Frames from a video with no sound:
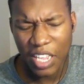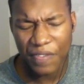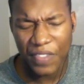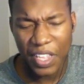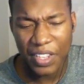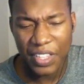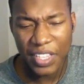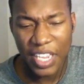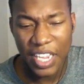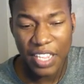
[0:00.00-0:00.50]
If
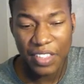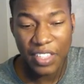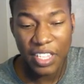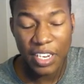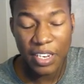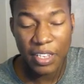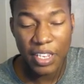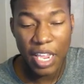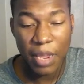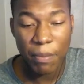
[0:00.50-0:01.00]
they did,
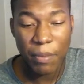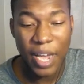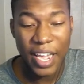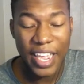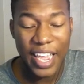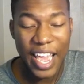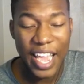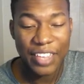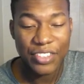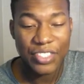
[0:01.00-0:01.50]
then they
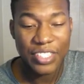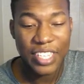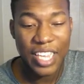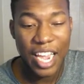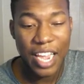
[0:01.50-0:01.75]
might actually